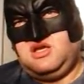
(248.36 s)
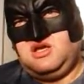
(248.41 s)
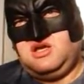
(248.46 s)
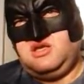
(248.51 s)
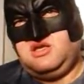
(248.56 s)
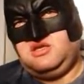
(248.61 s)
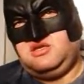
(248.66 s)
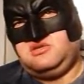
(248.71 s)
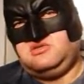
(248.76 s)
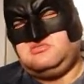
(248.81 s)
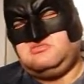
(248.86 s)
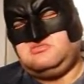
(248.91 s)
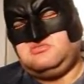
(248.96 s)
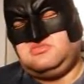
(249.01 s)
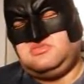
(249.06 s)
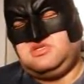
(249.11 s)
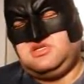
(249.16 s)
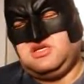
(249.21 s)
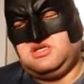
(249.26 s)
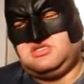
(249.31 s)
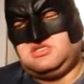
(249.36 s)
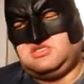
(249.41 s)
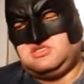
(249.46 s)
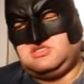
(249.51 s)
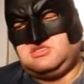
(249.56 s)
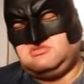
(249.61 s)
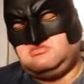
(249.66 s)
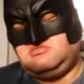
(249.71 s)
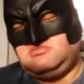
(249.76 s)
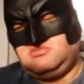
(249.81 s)
I
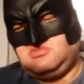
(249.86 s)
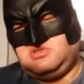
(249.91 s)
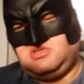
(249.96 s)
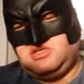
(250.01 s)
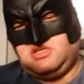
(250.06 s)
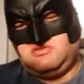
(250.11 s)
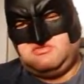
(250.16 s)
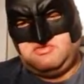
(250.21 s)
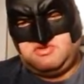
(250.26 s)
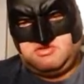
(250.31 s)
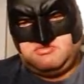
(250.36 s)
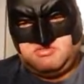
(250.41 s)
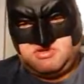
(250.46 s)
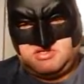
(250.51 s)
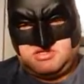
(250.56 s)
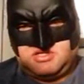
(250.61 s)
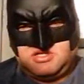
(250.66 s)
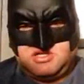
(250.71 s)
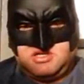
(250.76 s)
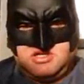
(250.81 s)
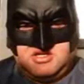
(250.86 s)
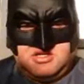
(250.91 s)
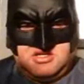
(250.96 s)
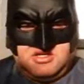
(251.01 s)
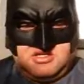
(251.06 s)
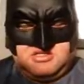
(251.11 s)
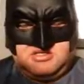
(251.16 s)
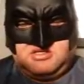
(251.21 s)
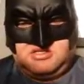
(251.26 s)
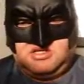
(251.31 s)
just didn't think much
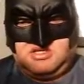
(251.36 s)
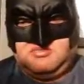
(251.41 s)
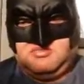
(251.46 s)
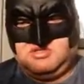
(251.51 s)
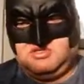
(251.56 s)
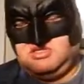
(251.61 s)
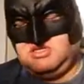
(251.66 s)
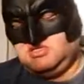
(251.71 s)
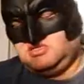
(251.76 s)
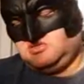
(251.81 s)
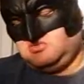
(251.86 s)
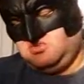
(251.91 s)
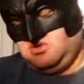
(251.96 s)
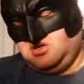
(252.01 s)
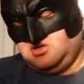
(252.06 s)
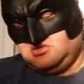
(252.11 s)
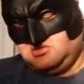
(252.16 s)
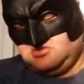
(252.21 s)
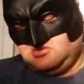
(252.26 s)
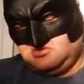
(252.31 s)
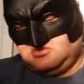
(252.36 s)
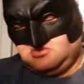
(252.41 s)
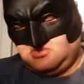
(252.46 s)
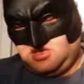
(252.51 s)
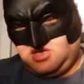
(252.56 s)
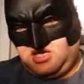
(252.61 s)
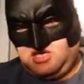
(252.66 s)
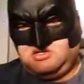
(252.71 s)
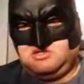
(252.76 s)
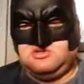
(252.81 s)
to him in this one.
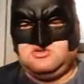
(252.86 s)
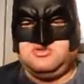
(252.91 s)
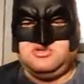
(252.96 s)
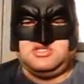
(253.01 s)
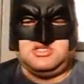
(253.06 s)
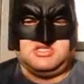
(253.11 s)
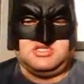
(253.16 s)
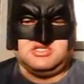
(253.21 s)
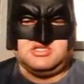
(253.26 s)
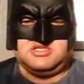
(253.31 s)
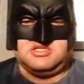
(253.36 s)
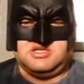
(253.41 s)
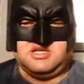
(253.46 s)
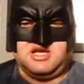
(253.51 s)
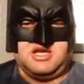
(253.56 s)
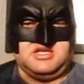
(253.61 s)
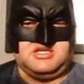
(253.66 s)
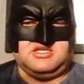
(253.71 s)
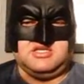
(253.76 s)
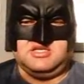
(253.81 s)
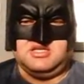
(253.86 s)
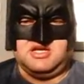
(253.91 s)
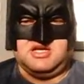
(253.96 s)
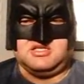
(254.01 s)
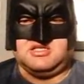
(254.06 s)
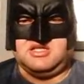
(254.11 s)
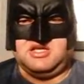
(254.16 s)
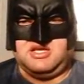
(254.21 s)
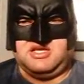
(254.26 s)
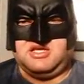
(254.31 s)
Hayden Christensen, I did
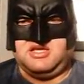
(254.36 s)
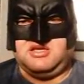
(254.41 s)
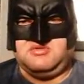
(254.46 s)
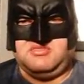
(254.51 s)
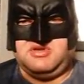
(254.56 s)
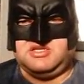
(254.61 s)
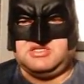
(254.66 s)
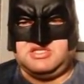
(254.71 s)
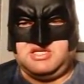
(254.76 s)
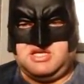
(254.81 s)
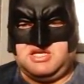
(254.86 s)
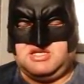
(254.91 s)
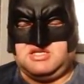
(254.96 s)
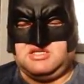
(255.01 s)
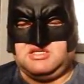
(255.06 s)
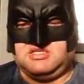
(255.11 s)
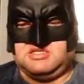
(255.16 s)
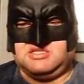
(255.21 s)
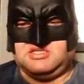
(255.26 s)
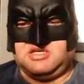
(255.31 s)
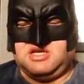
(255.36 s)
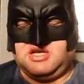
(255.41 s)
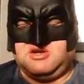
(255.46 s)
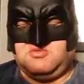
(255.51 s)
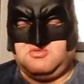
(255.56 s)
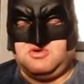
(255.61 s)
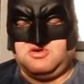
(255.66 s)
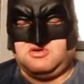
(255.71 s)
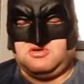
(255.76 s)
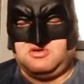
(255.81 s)
not like him as Anakin
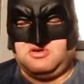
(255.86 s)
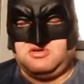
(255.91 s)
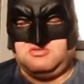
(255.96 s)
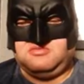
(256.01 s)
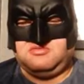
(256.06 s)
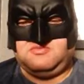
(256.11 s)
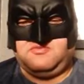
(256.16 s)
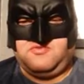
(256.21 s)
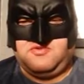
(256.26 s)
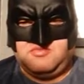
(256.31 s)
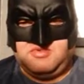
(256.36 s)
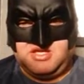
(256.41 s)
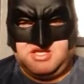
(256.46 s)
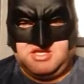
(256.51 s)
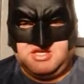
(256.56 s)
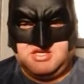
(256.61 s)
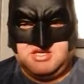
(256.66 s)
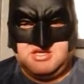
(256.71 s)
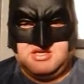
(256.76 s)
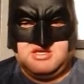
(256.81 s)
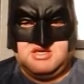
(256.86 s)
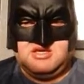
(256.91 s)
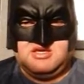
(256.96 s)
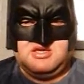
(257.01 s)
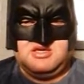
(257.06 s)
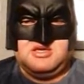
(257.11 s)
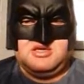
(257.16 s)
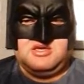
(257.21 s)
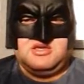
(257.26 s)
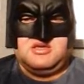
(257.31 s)
Skywalker. For me,
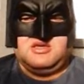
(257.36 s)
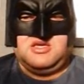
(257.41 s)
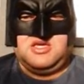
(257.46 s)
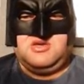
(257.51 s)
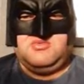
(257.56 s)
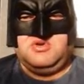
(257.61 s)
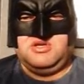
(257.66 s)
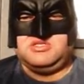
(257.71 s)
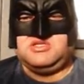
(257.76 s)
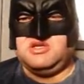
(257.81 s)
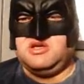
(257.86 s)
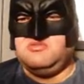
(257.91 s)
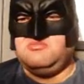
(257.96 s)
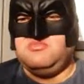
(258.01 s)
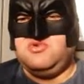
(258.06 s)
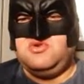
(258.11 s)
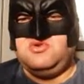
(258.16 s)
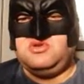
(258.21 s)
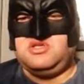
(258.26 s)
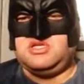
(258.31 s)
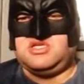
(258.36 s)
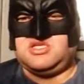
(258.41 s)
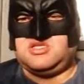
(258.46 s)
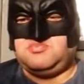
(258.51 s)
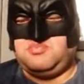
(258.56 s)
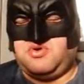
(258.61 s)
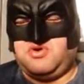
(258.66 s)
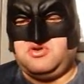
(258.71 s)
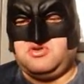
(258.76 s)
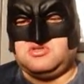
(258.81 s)
he was a moody,
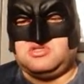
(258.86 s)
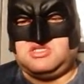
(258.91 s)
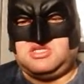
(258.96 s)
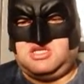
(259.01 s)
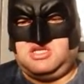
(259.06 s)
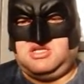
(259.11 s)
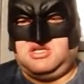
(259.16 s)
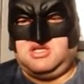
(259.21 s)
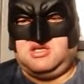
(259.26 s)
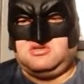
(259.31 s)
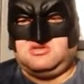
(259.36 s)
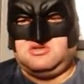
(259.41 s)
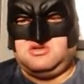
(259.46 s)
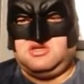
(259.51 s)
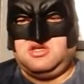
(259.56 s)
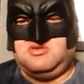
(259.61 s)
spoiled teenager.